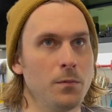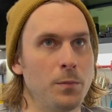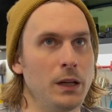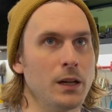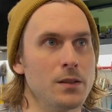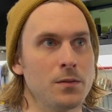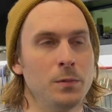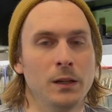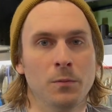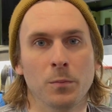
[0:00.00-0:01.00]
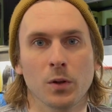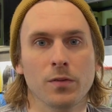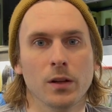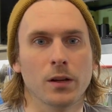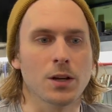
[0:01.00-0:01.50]
because we
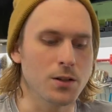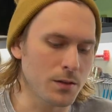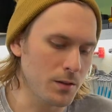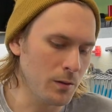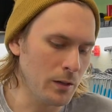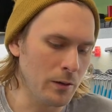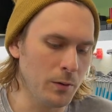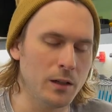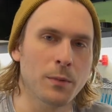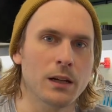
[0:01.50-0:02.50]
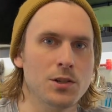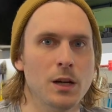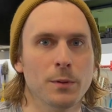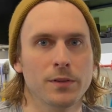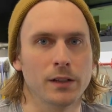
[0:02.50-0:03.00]
moved locations, we can make it
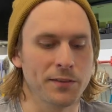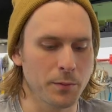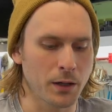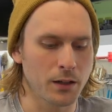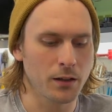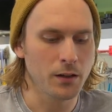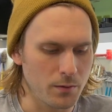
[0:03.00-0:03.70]
cheaper for everybody.